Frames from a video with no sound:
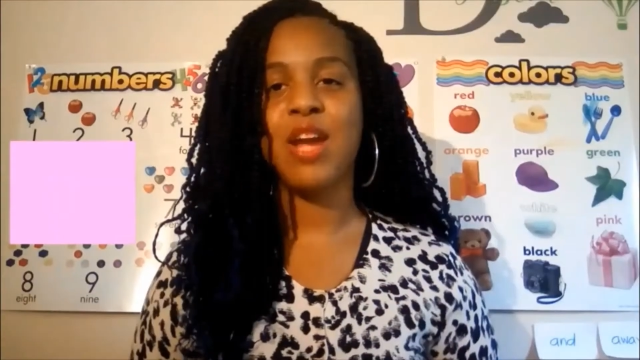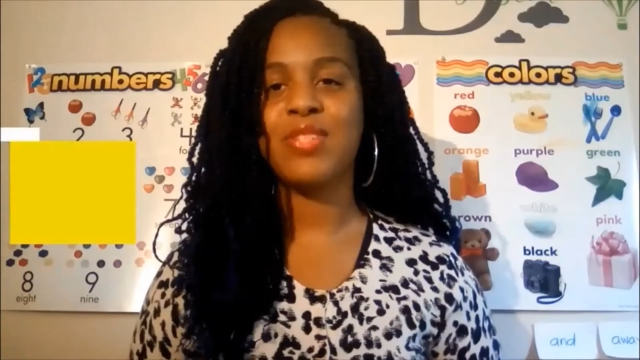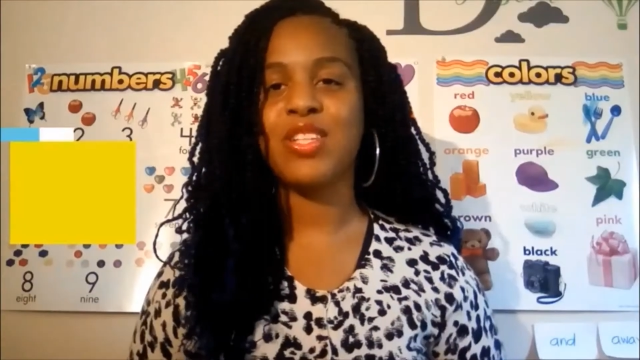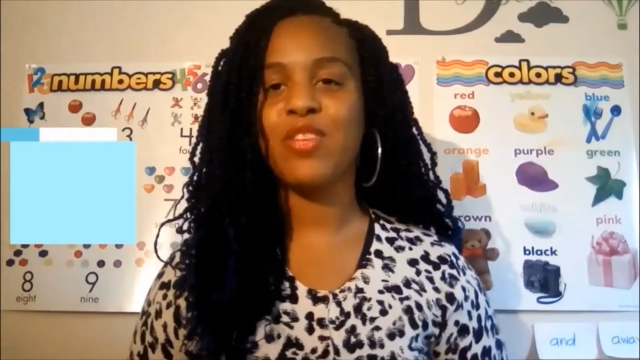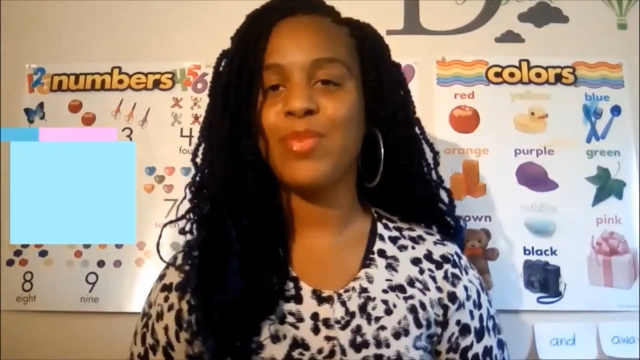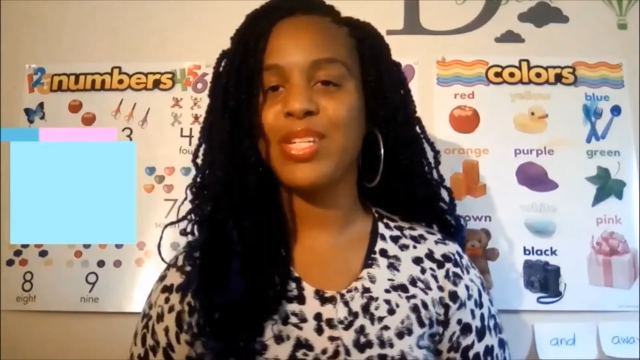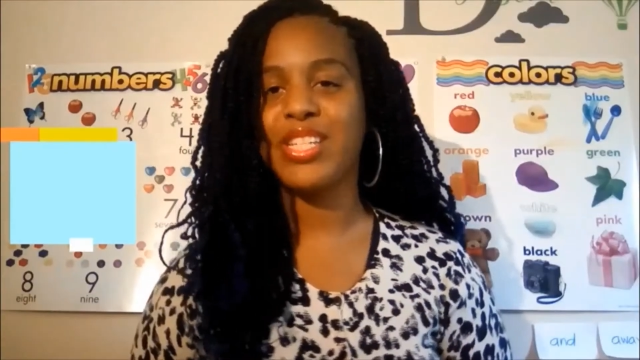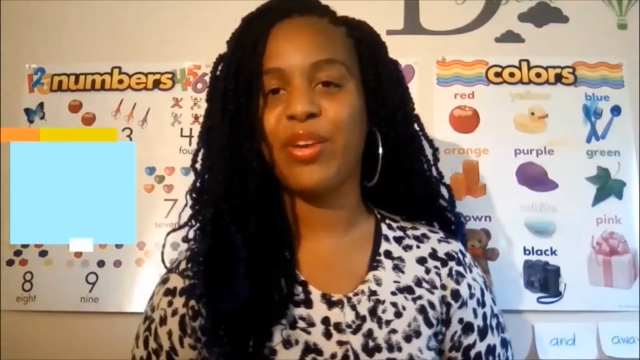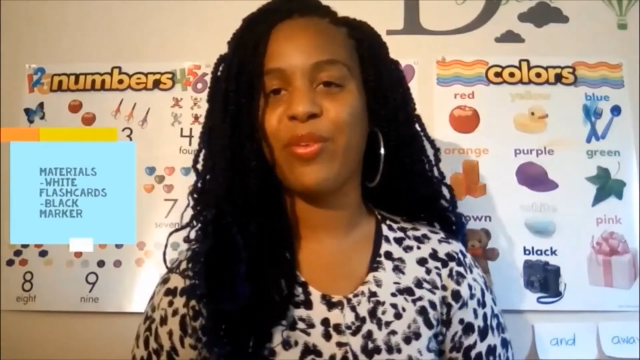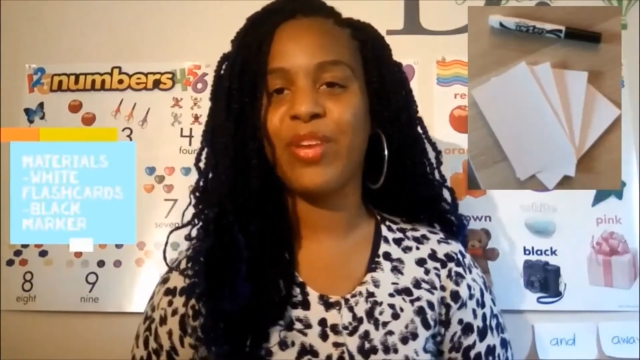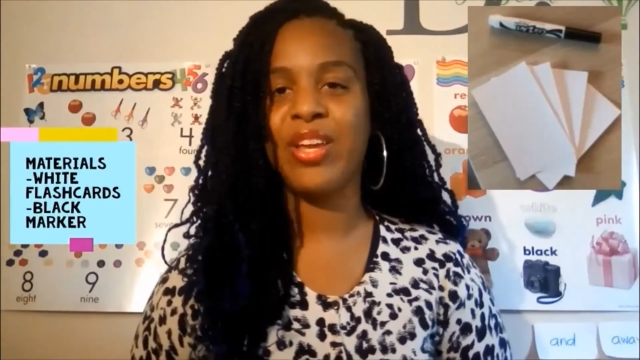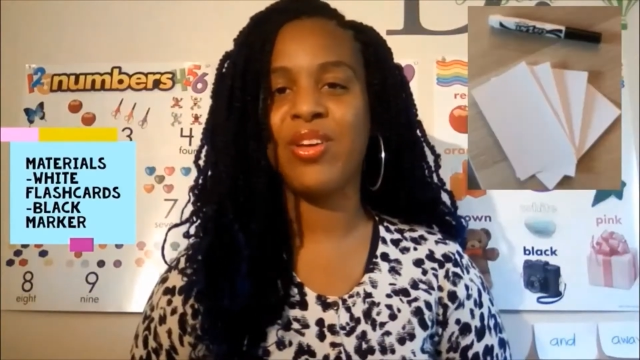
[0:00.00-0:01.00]
of
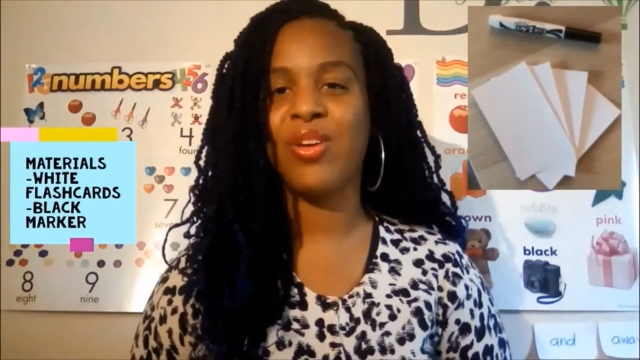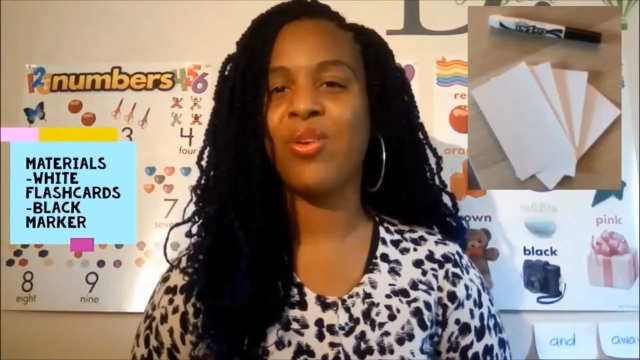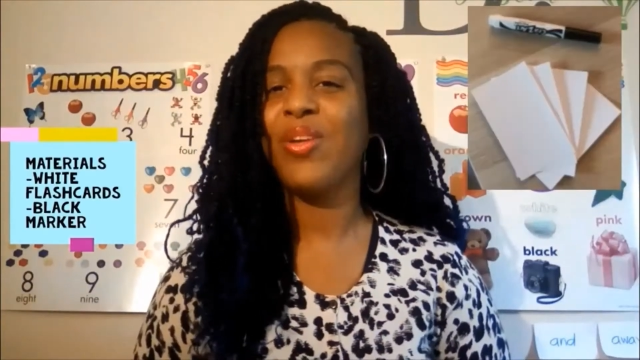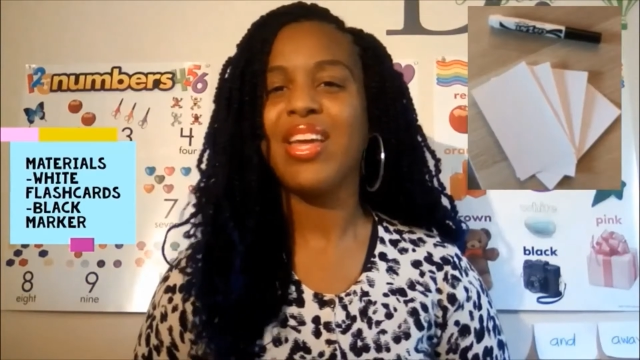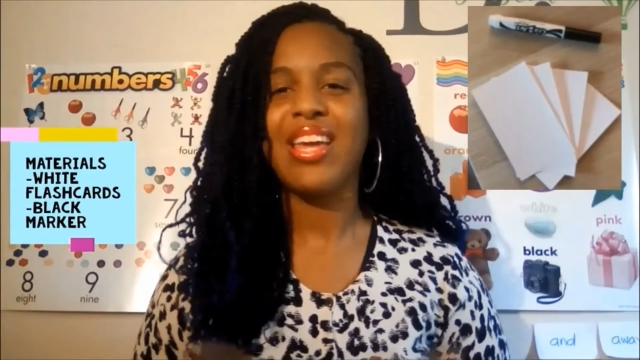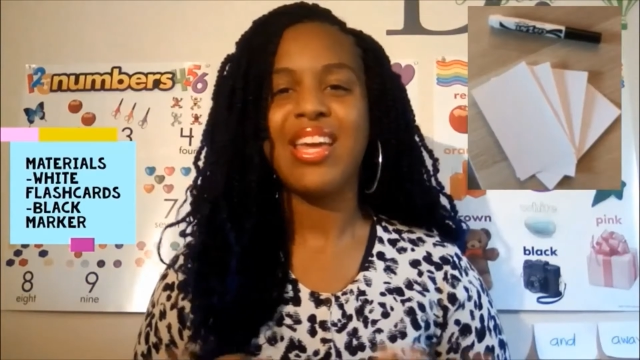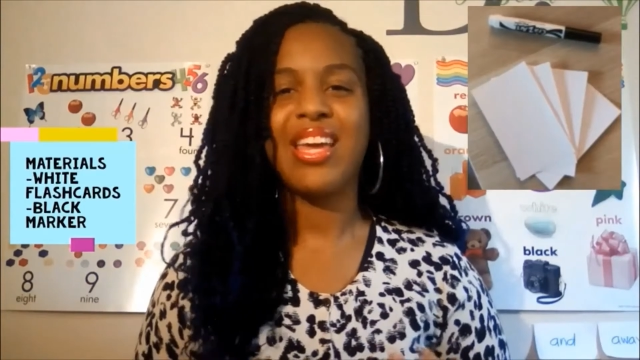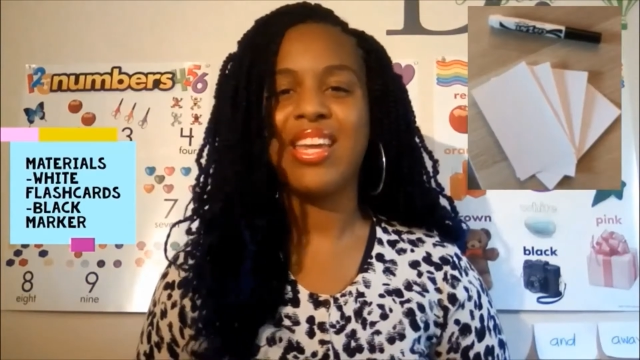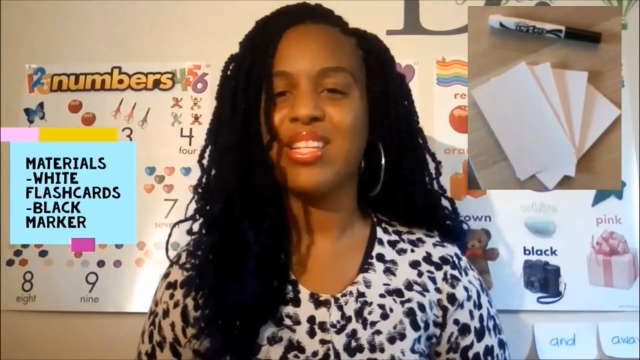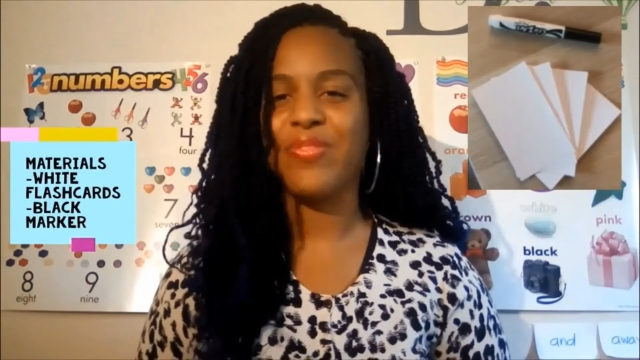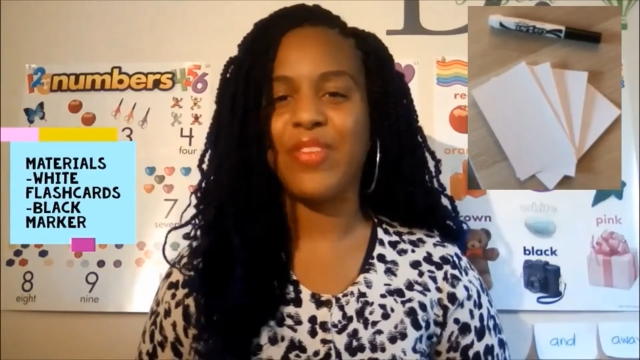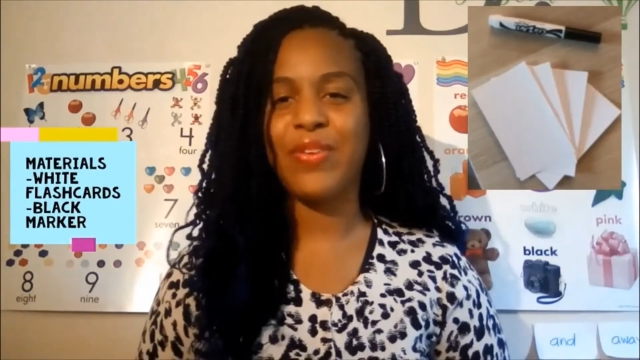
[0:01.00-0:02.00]
material, it
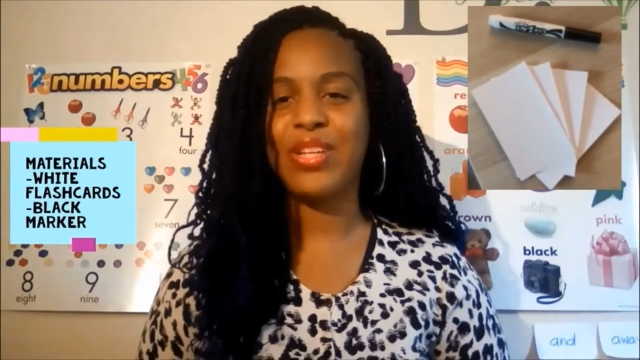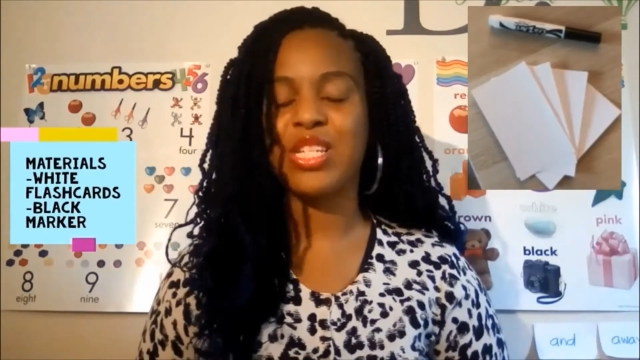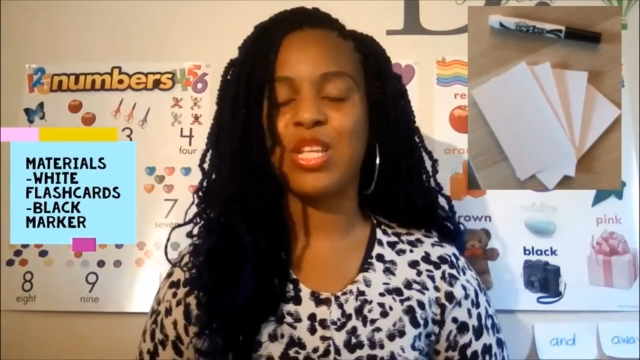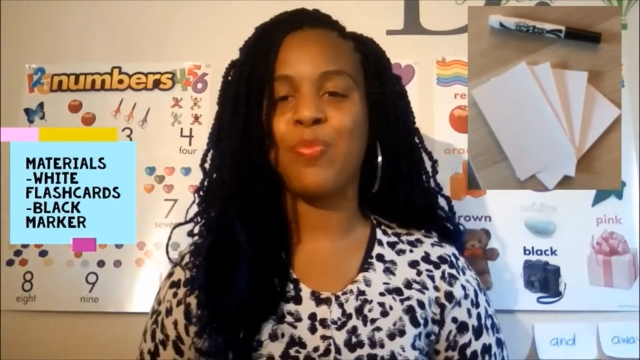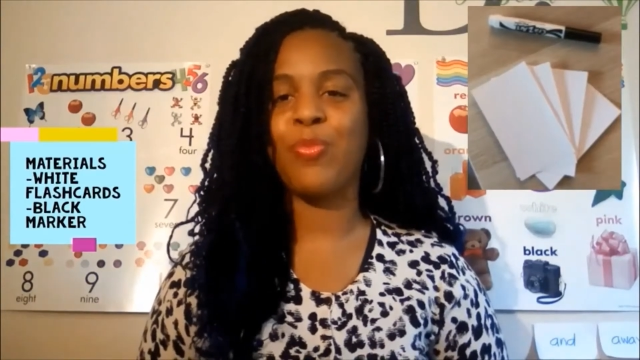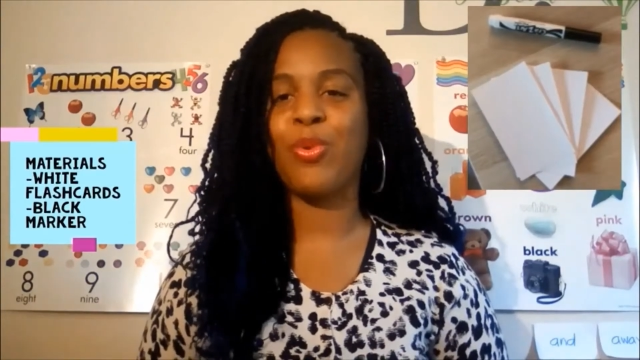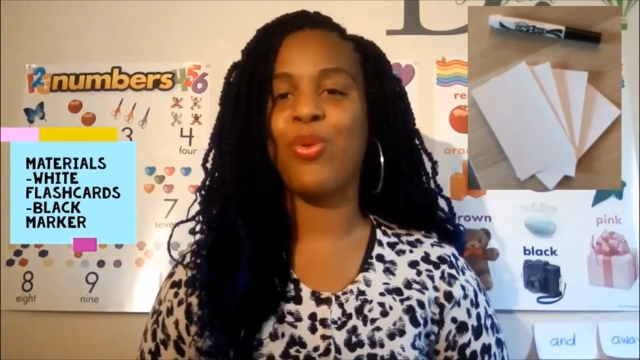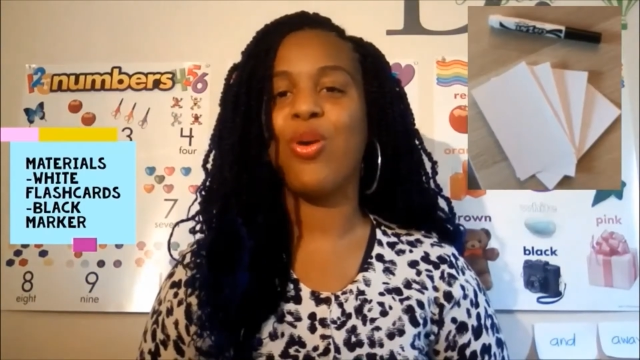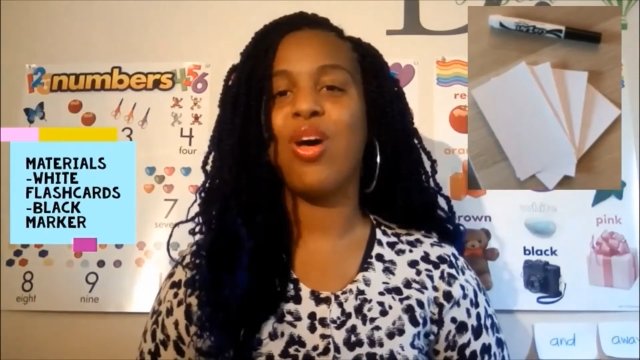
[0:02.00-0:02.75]
is very simple.